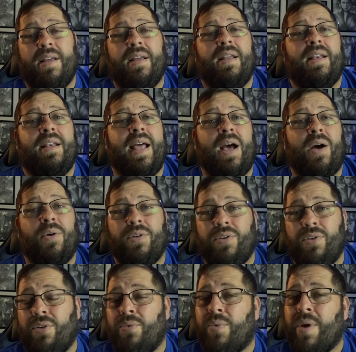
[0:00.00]
Now,
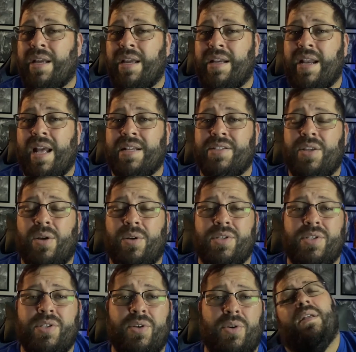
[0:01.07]
you'll recognize those
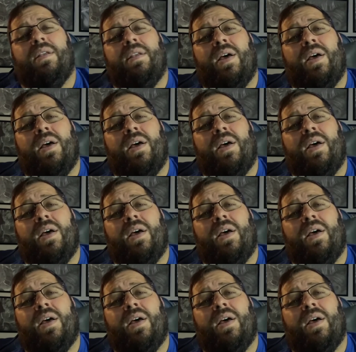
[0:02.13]
two.